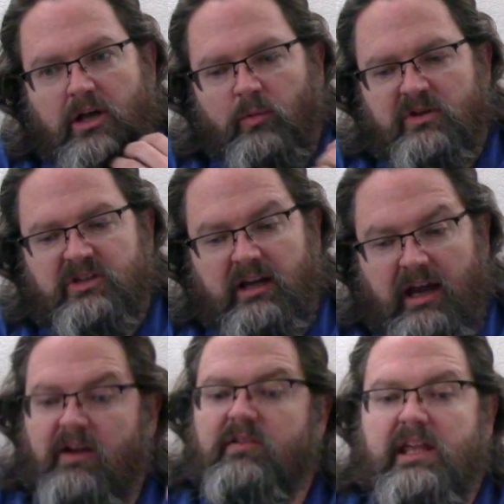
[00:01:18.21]
we're saying
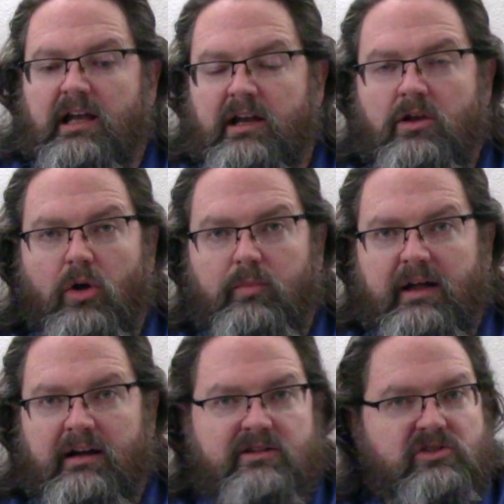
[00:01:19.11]
everything I know
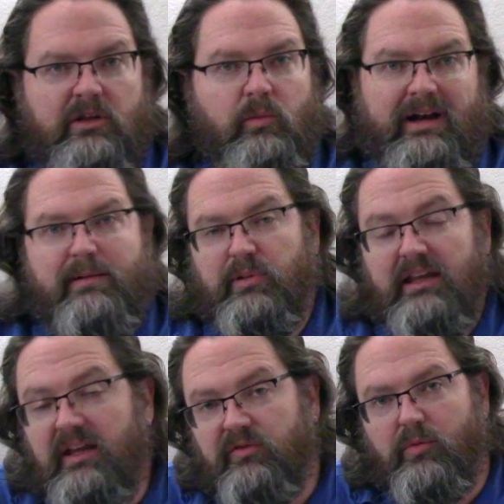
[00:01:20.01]
about it is only what I
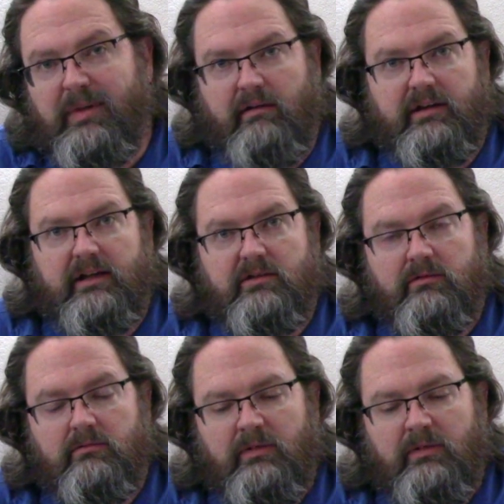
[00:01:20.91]
believe about it.